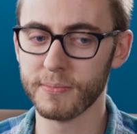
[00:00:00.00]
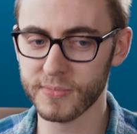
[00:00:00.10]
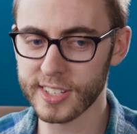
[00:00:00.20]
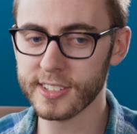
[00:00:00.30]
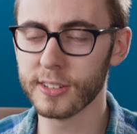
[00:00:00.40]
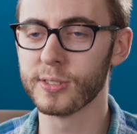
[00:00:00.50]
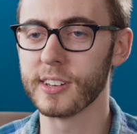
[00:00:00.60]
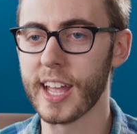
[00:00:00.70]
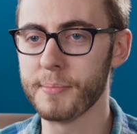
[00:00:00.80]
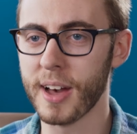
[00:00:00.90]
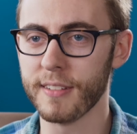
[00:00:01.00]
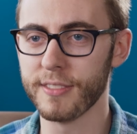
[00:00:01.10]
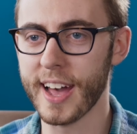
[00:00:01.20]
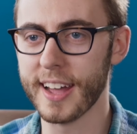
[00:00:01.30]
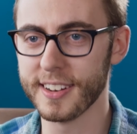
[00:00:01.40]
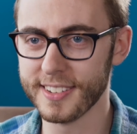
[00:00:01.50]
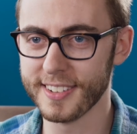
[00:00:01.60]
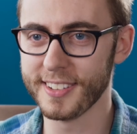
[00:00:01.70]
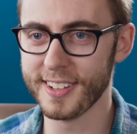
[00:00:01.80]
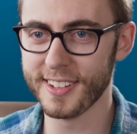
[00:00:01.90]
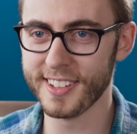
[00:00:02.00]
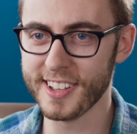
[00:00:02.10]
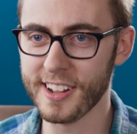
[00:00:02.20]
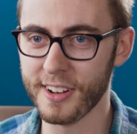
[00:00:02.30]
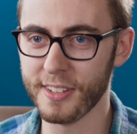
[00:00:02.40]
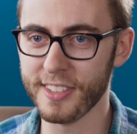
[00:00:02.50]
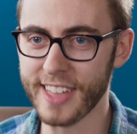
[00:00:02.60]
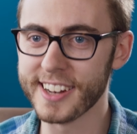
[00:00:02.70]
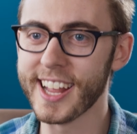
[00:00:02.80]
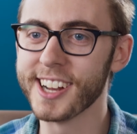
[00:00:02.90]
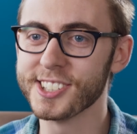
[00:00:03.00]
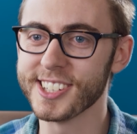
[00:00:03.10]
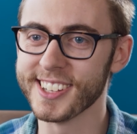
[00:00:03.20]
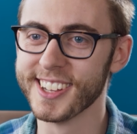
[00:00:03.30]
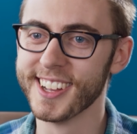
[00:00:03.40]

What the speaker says: Sintel sort of came out of that, you know, that tension.